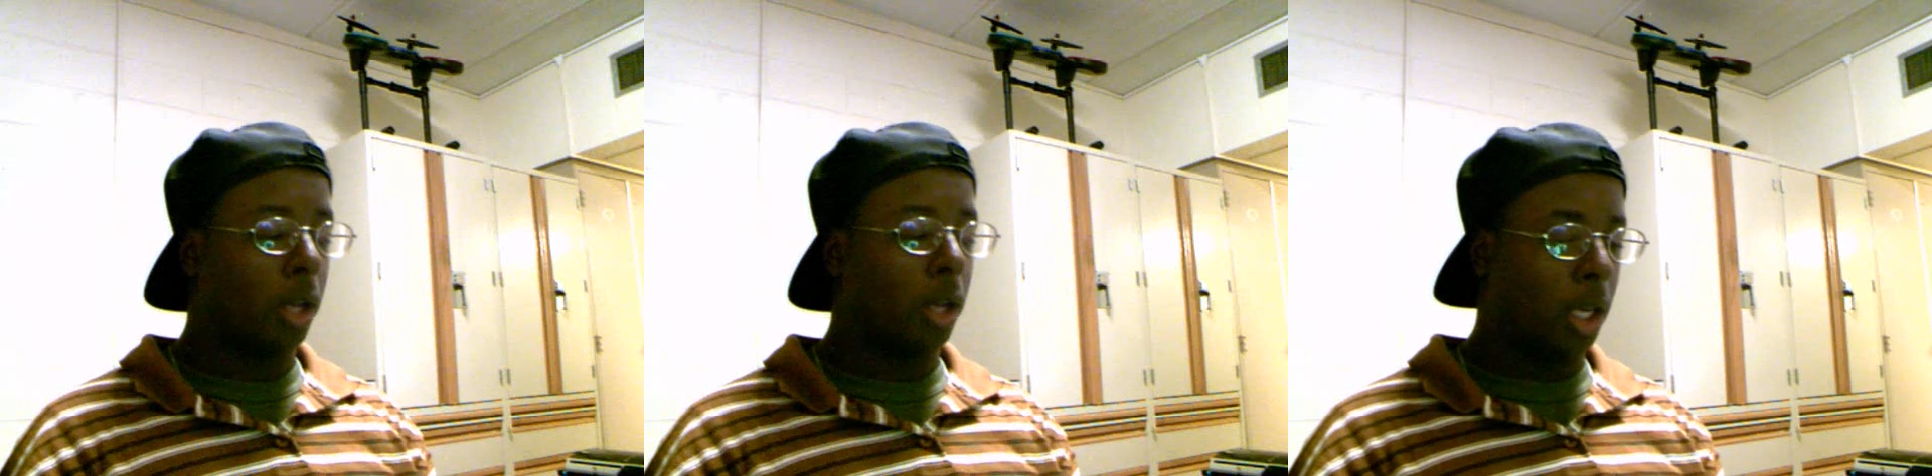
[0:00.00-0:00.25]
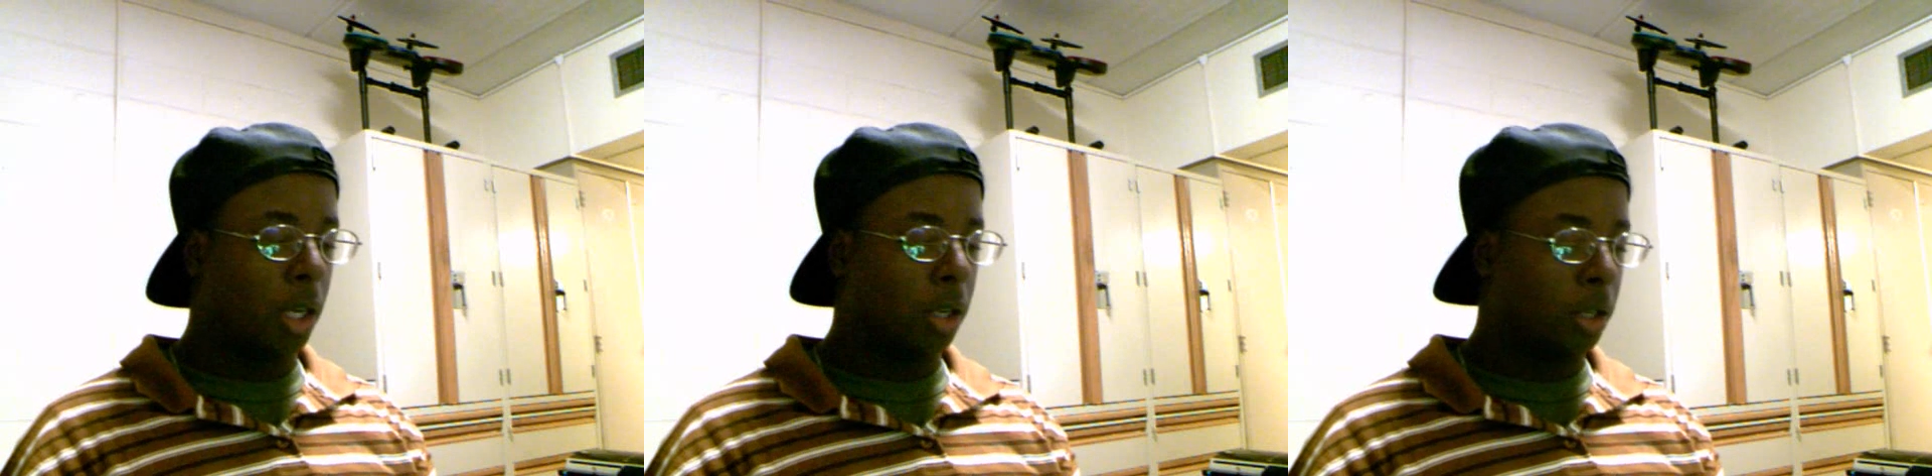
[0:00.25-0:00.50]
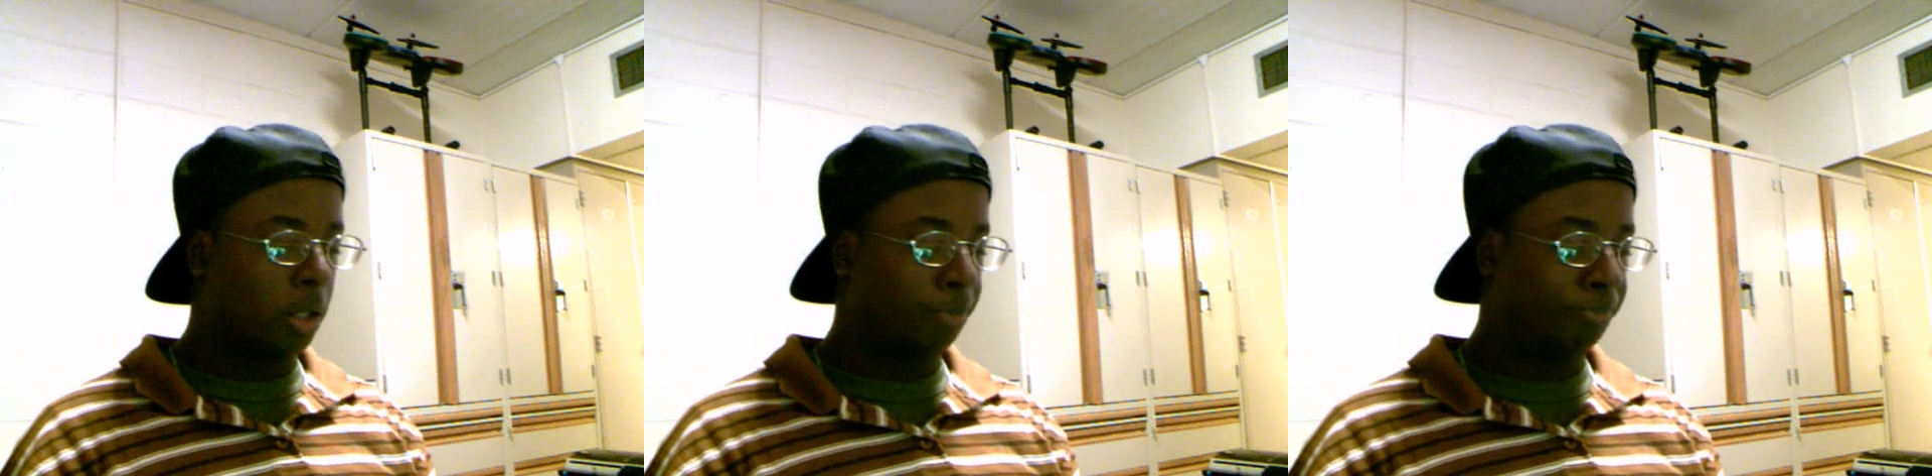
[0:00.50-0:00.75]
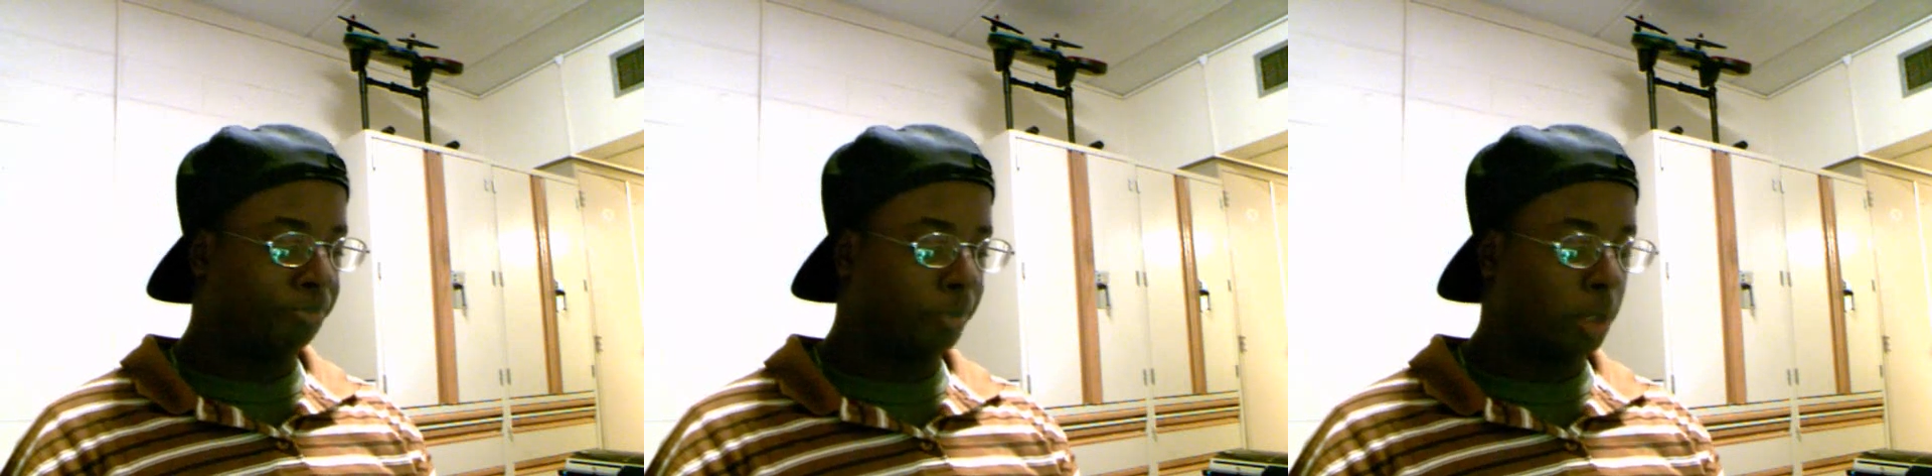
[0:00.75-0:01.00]
and I'm
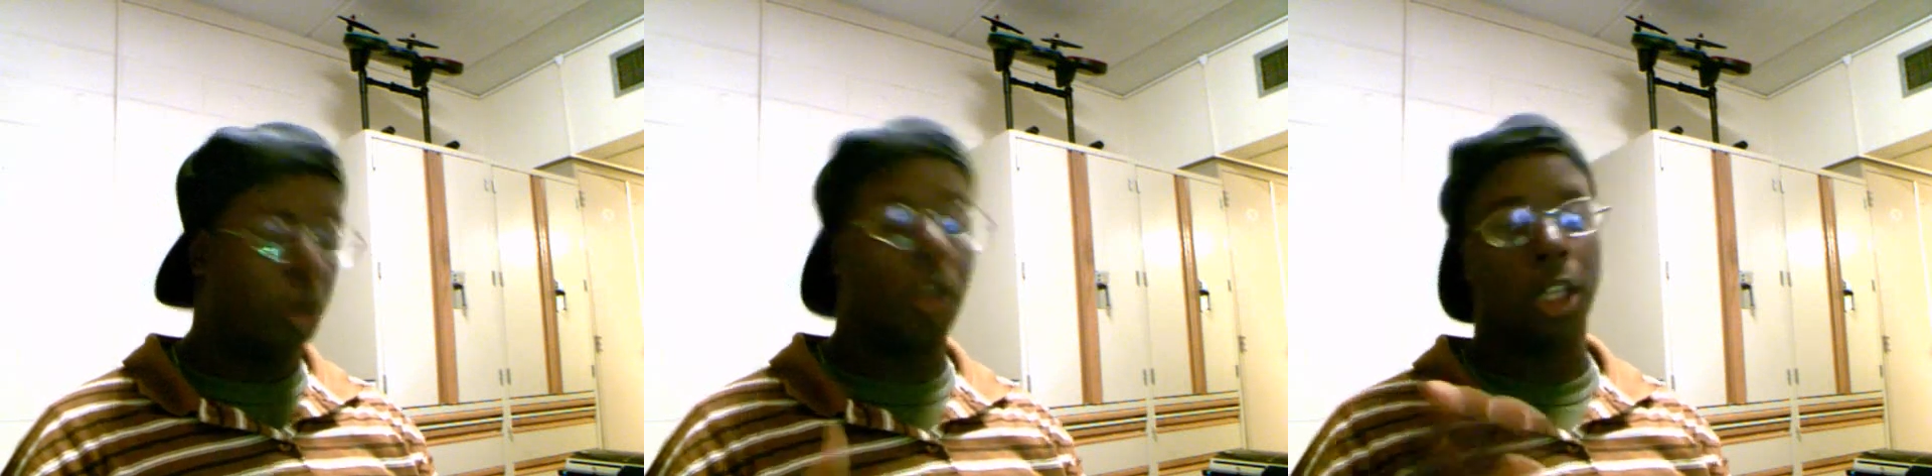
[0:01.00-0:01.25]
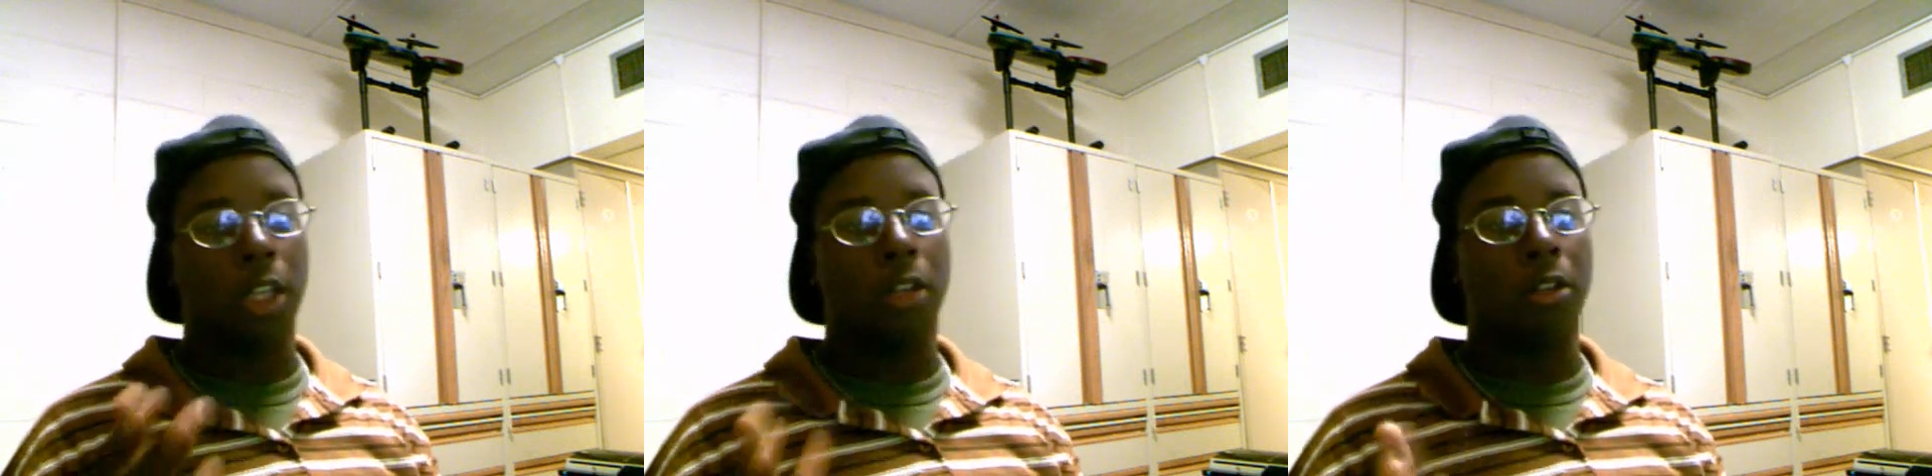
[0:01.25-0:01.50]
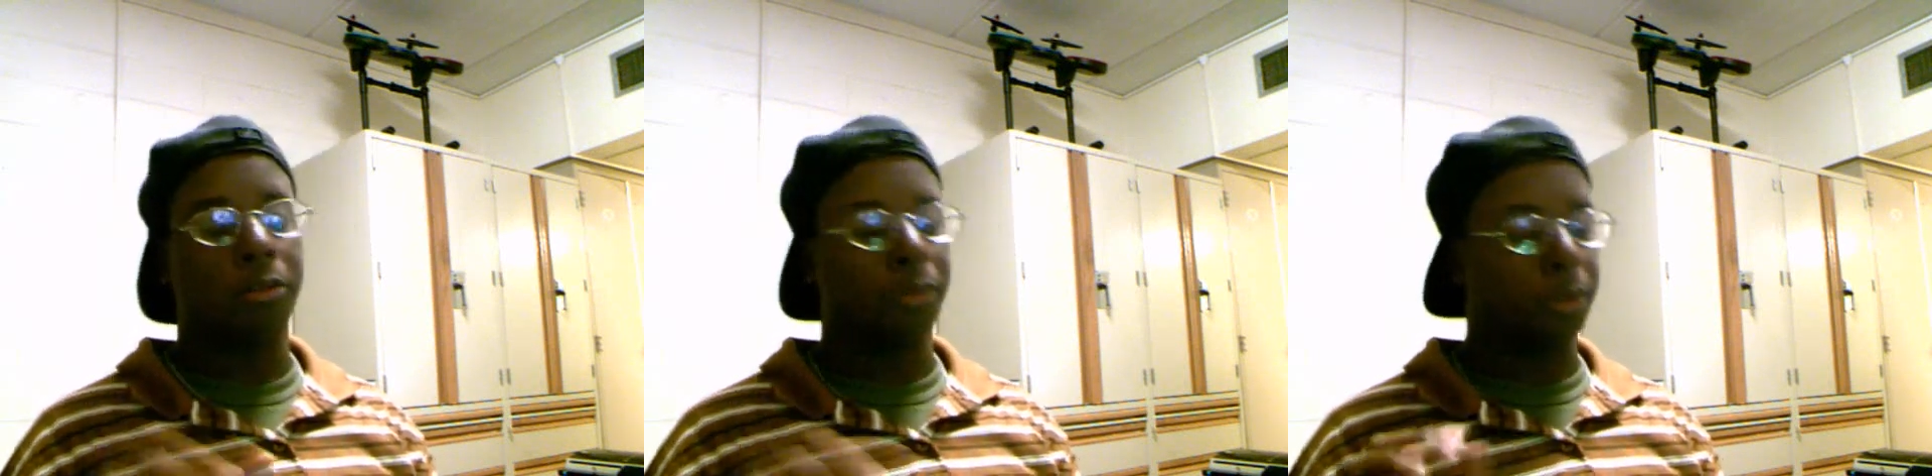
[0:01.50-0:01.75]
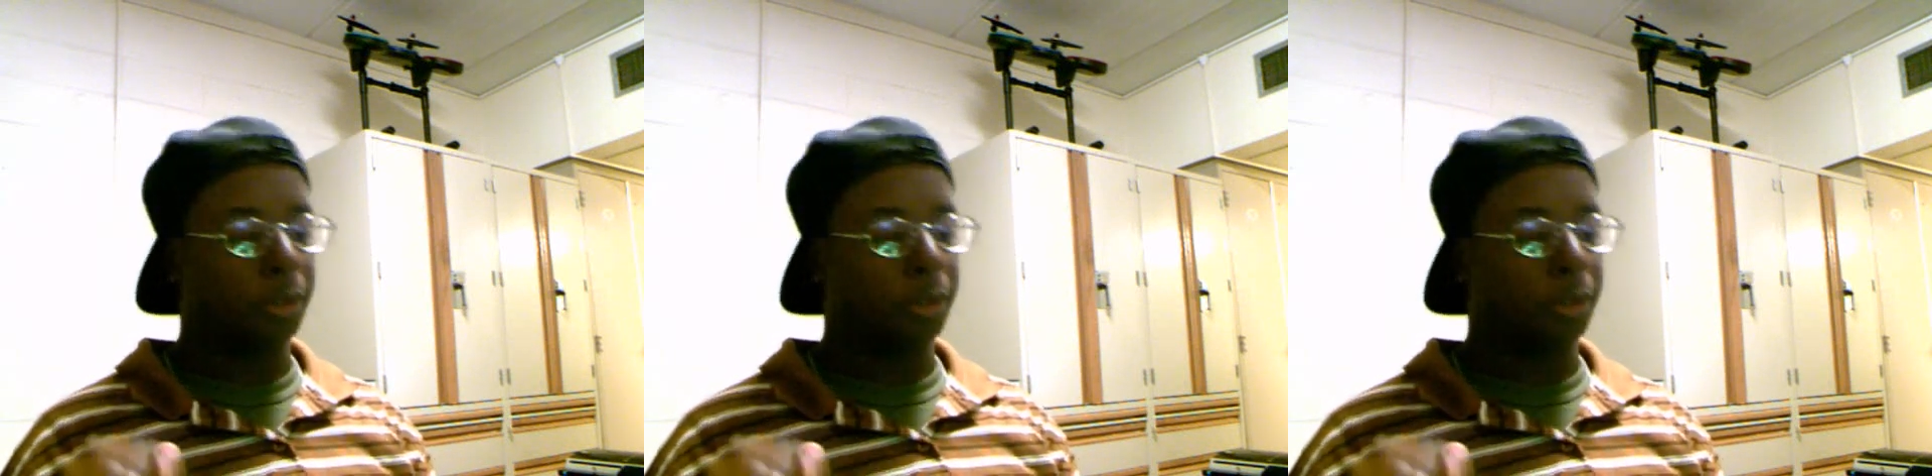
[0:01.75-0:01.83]
going to give,